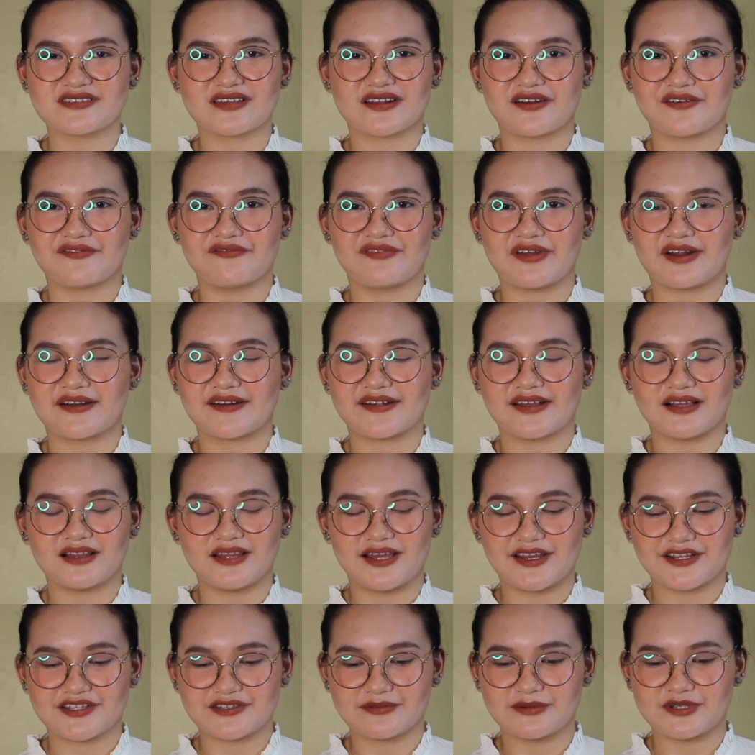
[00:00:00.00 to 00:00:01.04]
that are very
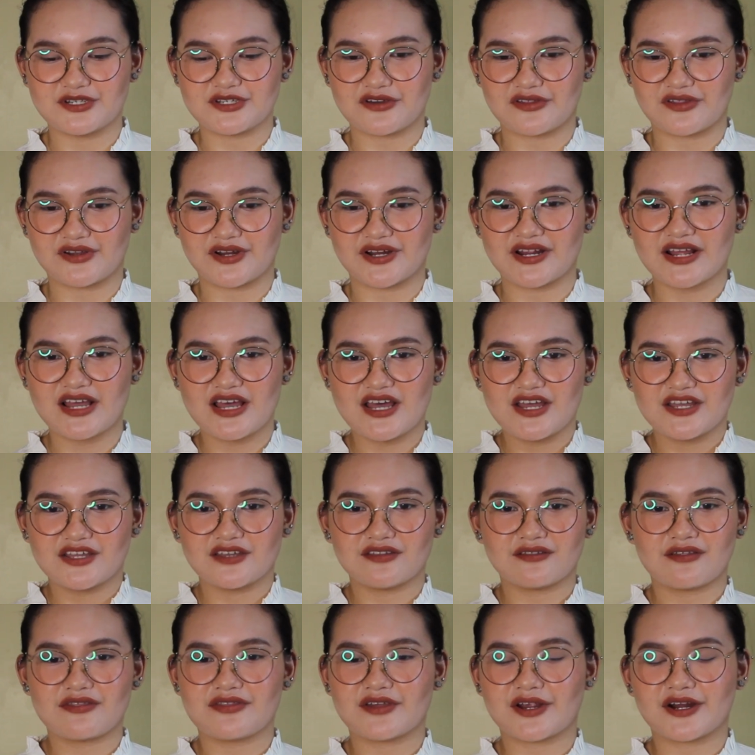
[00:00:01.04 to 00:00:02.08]
alike to each other.
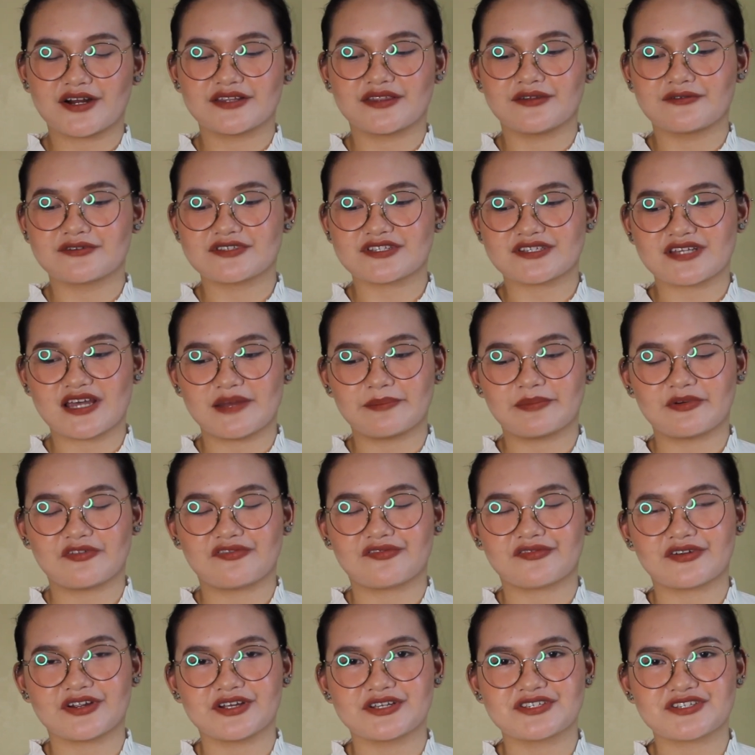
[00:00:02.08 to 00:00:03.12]
There are those type
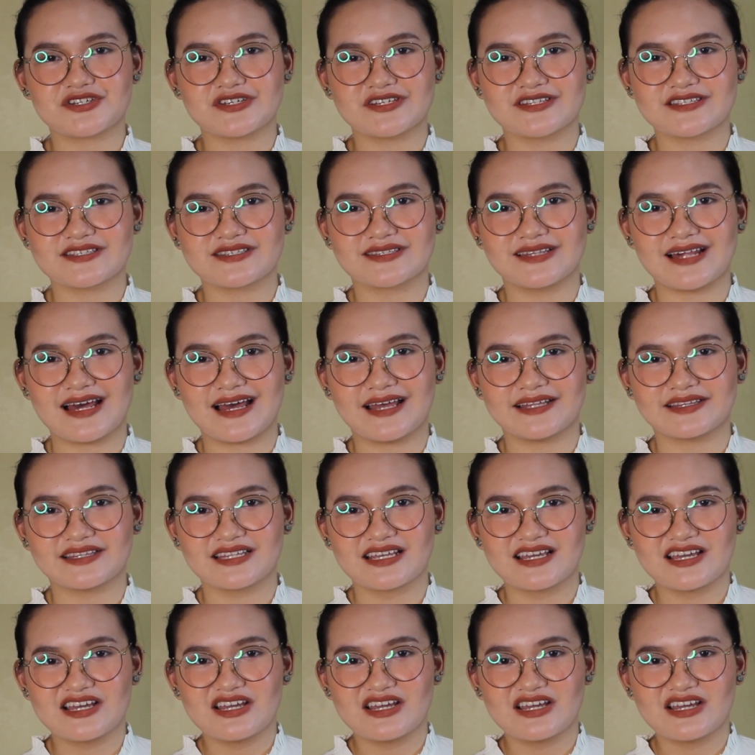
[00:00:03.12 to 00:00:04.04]
of Christians that,